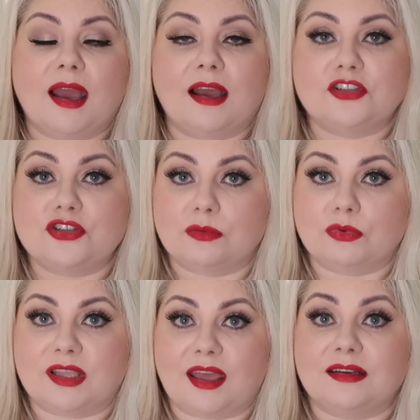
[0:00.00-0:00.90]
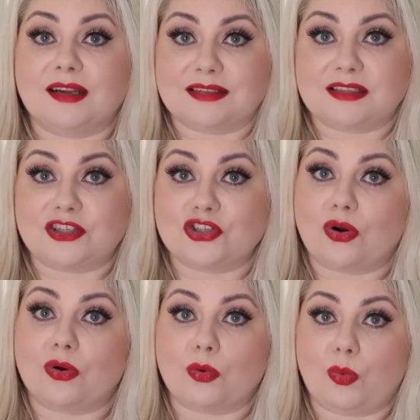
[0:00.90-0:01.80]
and you don't want to get a nasty
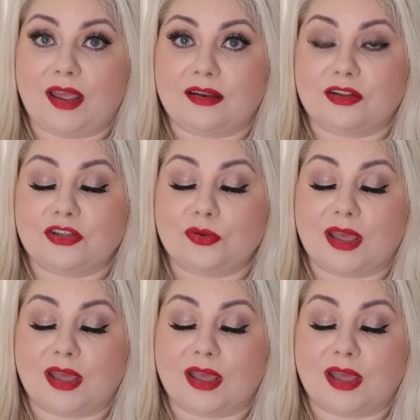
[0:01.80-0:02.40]
shock when you